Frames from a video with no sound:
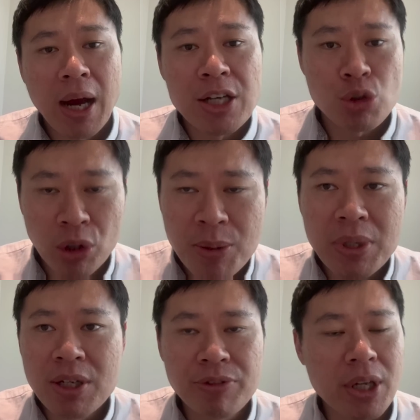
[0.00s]
I strongly
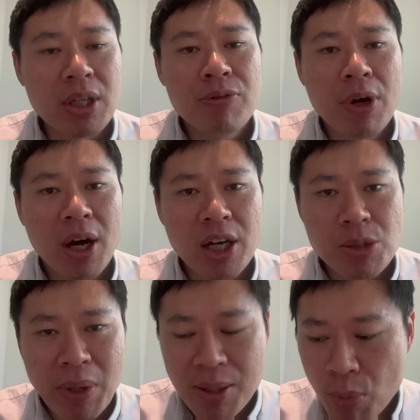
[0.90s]
believe that if you are
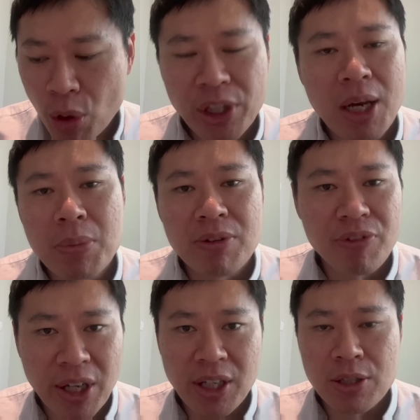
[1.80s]
spending more time in
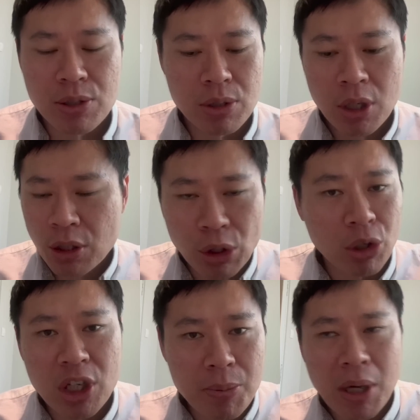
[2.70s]
finance,
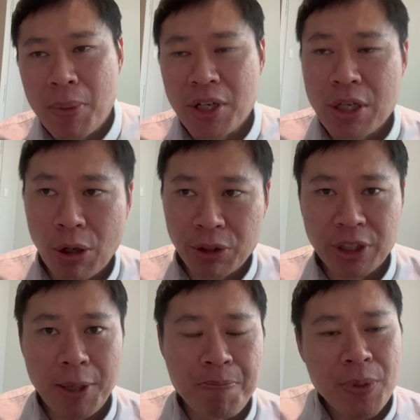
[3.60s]
talking about money all the
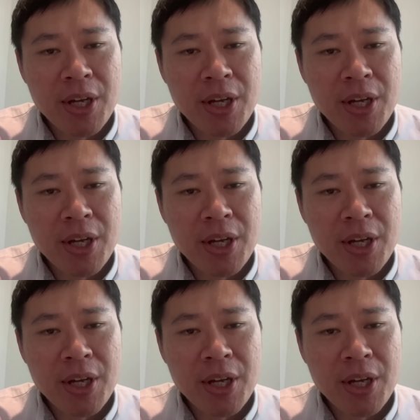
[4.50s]
time,